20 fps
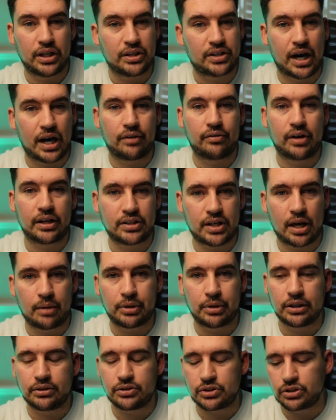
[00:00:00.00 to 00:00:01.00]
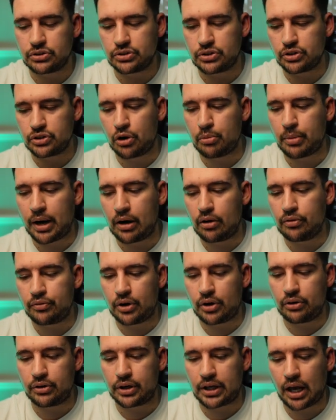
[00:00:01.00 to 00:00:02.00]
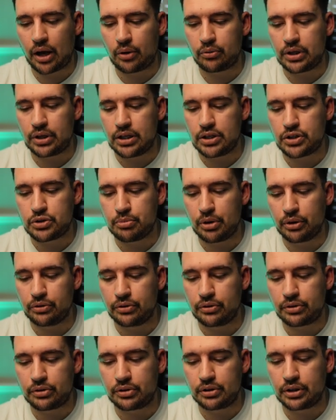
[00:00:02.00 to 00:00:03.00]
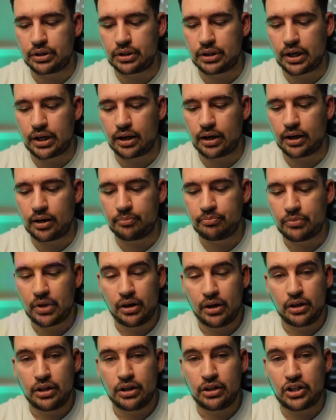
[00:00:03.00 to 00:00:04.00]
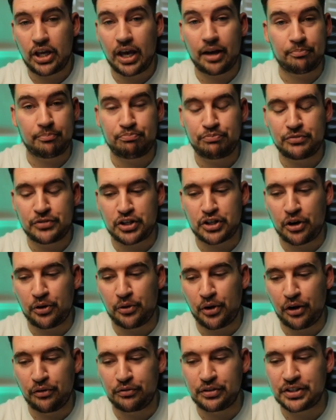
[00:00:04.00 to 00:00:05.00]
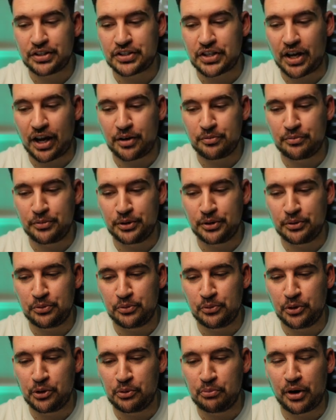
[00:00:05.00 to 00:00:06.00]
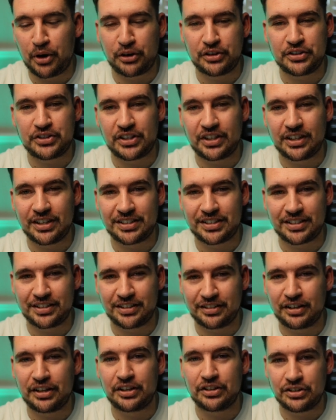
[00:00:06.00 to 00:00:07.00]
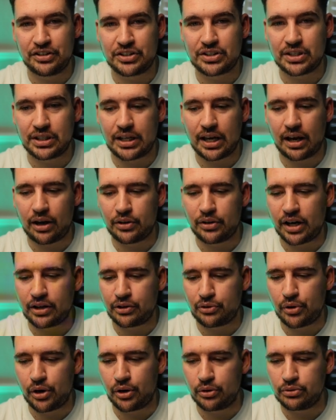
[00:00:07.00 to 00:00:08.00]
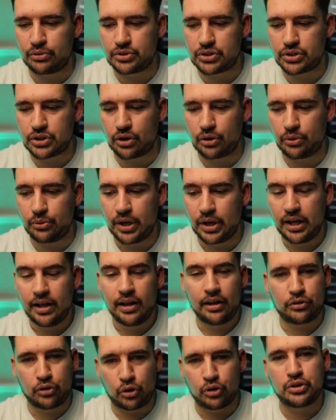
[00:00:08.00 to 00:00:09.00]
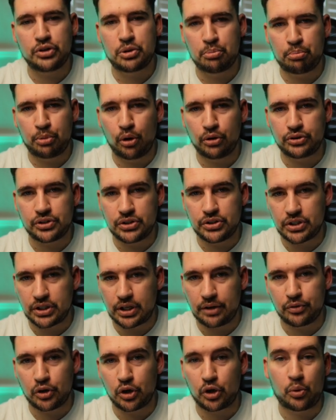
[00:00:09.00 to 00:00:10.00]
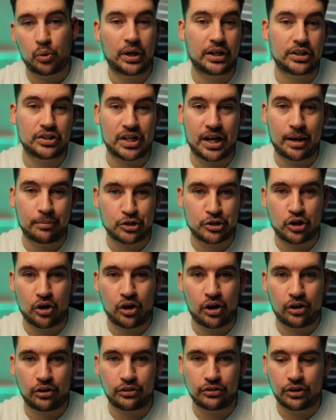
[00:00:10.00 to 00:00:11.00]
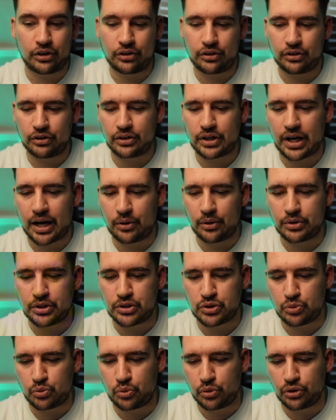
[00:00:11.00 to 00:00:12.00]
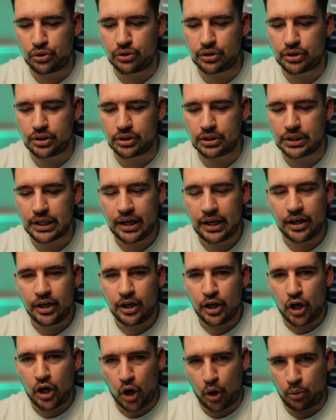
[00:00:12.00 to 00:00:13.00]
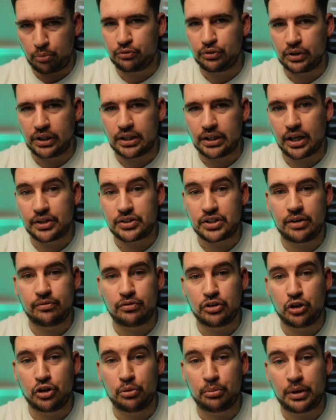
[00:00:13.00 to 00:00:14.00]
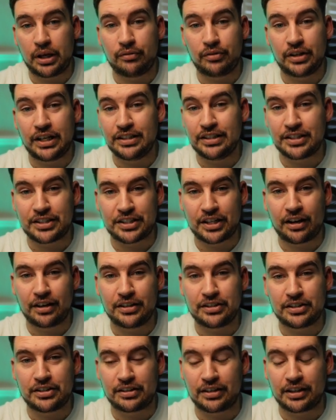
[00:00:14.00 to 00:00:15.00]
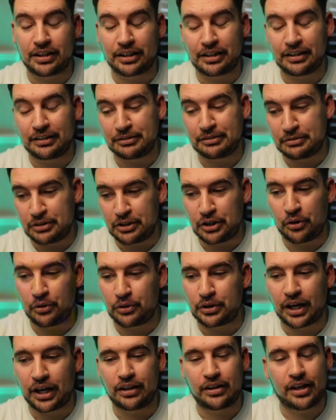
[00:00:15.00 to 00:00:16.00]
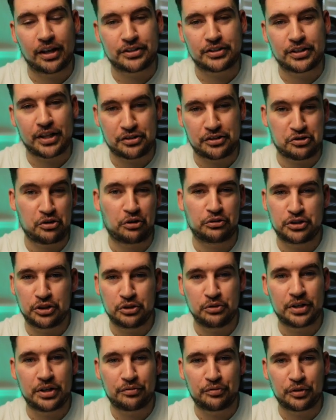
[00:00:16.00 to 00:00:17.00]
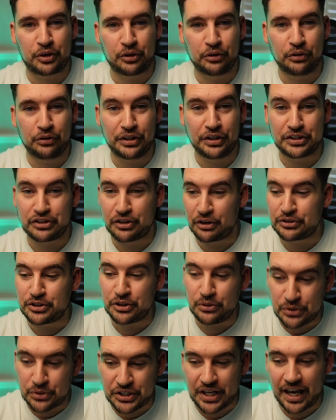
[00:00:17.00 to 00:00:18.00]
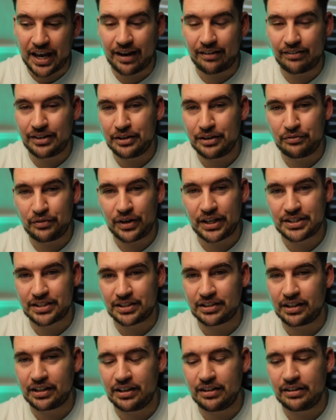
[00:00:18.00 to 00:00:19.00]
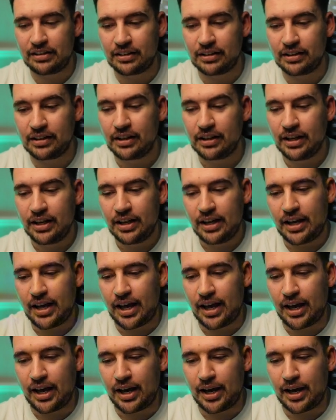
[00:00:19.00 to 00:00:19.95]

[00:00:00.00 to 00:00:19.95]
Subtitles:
a direct debit to come out of our account each month. And so over the time we'll monitor this and see how that grows. So I thought it was important to give you a quick snapshot on how this would work, and hopefully that's given you a bit of an insight to think, okay, that's not too difficult, it's not too scary investing either. So